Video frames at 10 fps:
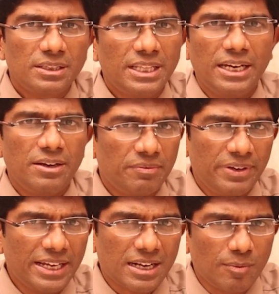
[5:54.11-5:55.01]
Then
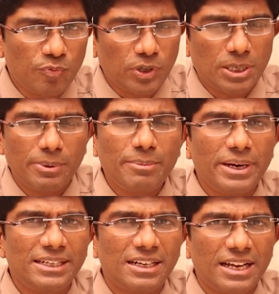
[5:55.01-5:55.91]
we comfortably
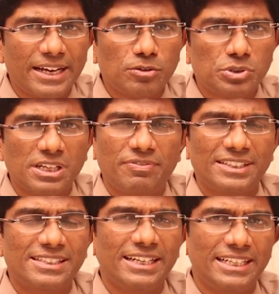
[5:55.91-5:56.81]
made the diagnosis of
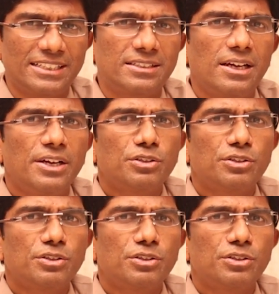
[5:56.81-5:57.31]
SIADH.